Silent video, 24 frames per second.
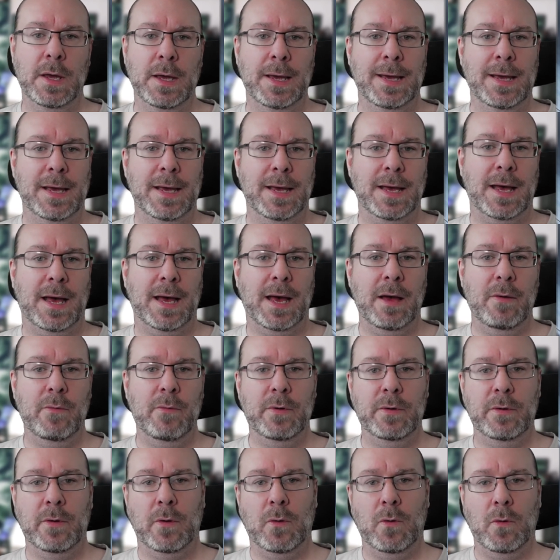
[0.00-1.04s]
I would
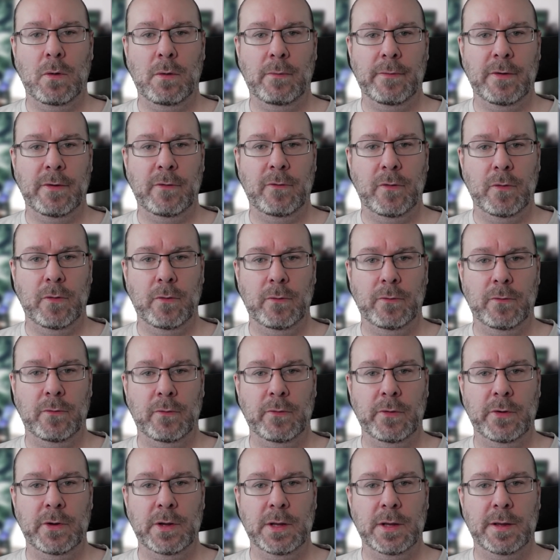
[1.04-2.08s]
always choose
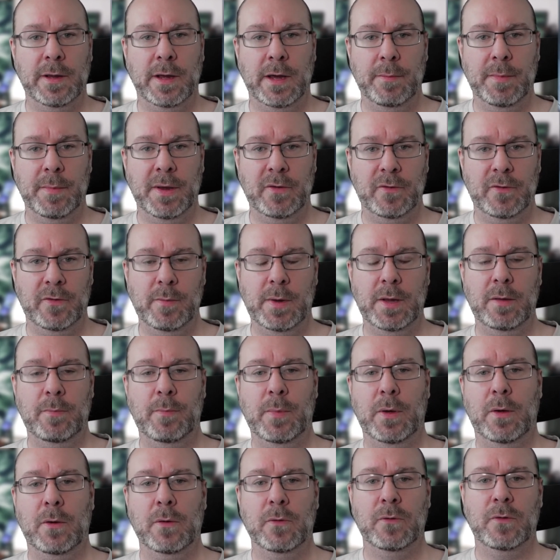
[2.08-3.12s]
original time estimate
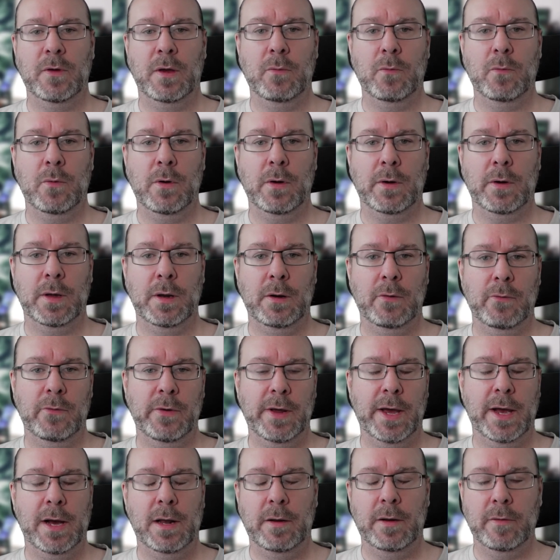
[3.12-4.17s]
because I work in a
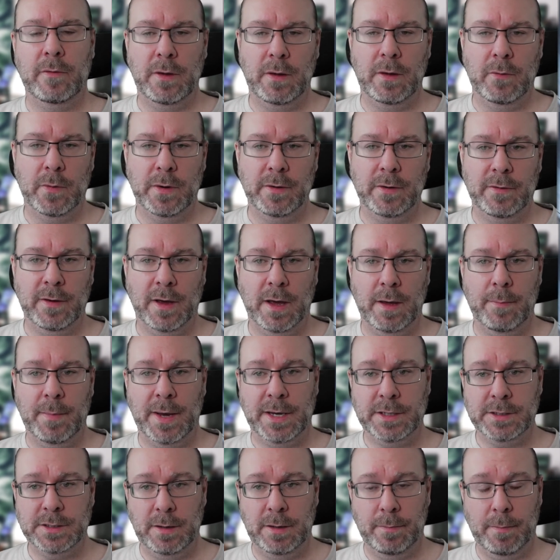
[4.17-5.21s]
reality where time
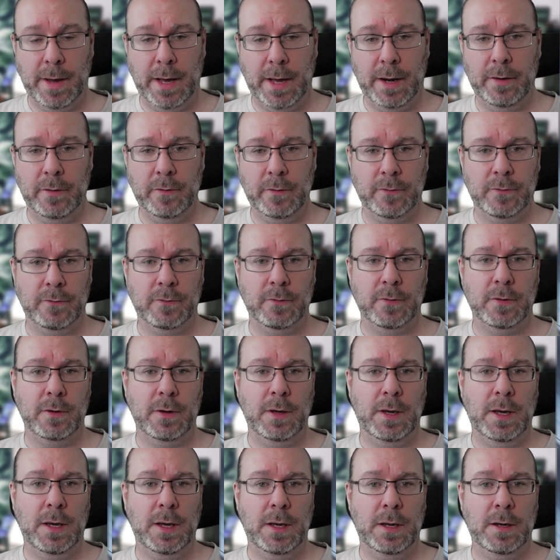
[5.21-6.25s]
actually matters,
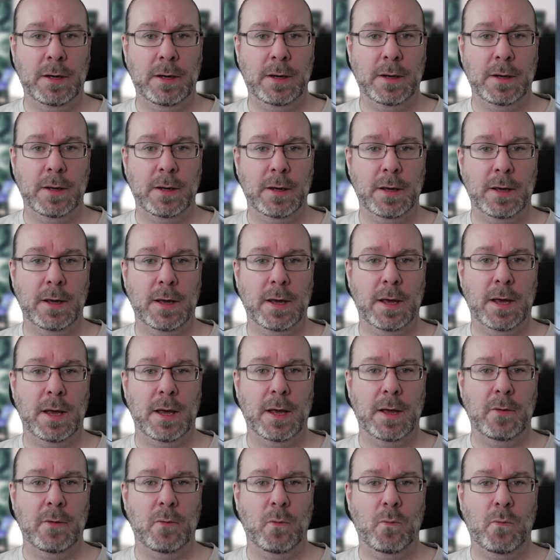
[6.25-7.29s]
and
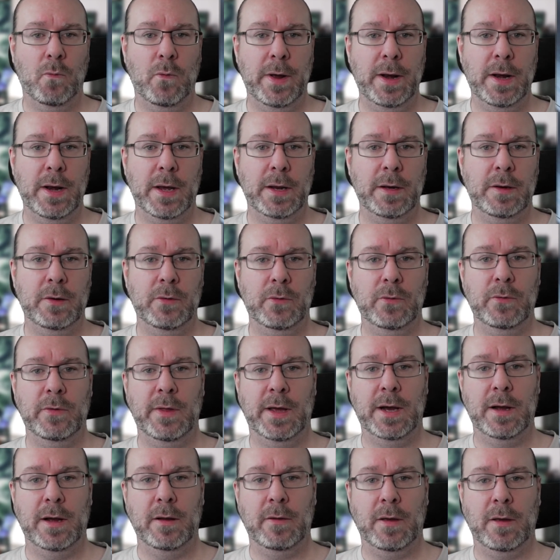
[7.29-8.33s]
when I do
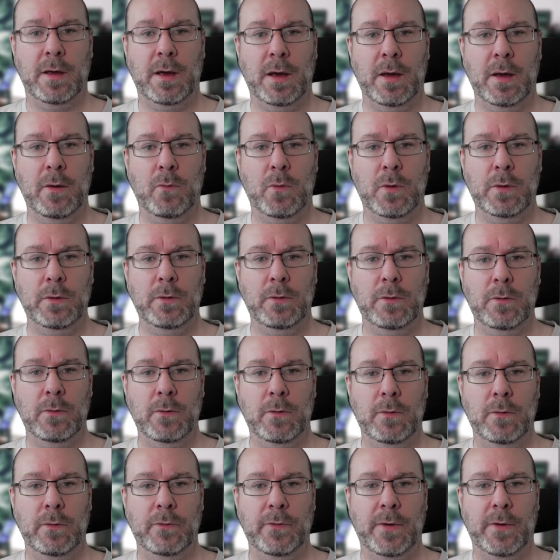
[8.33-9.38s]
that, I want to
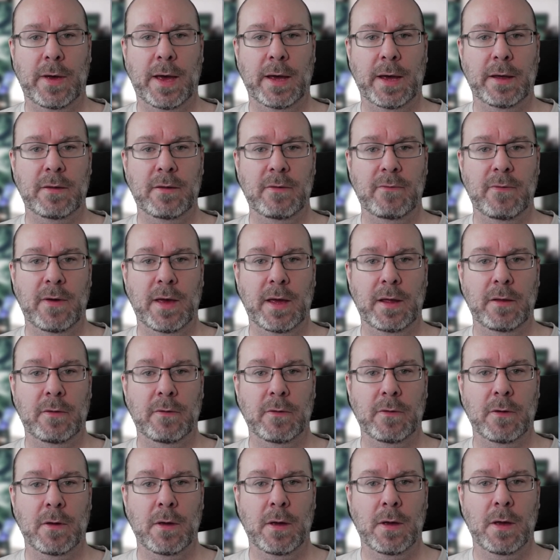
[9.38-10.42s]
also activate
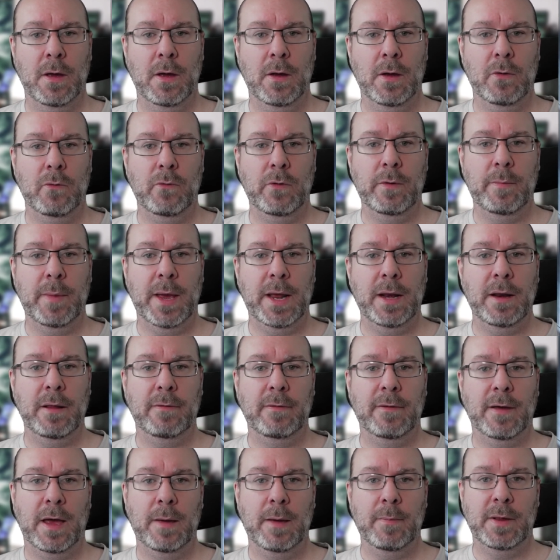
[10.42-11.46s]
remaining
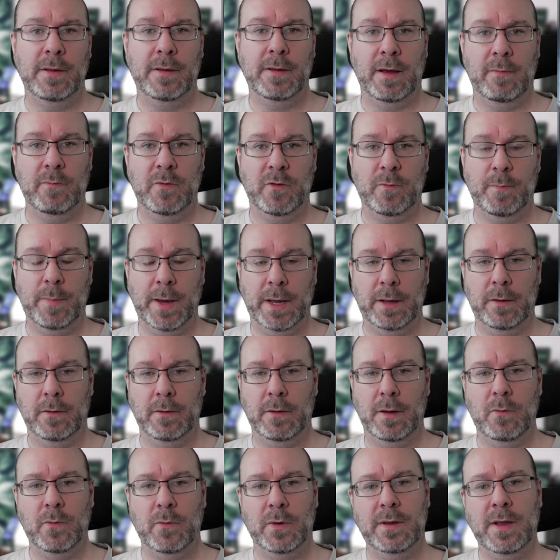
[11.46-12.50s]
time and time spent. And
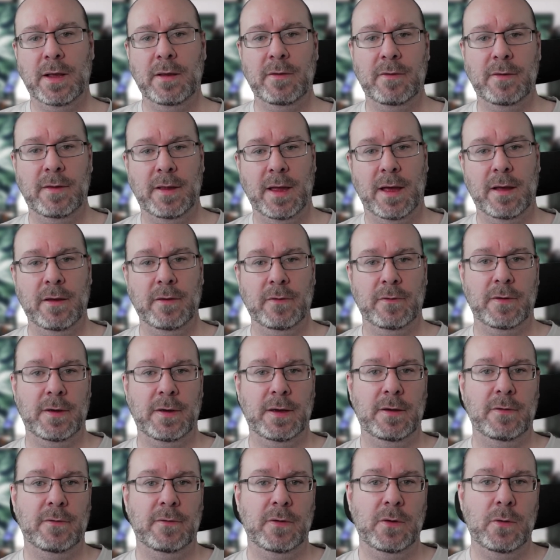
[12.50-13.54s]
what that does
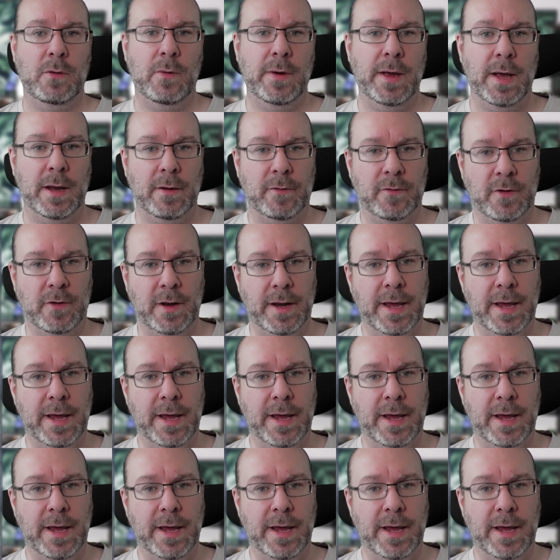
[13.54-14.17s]
is you actually get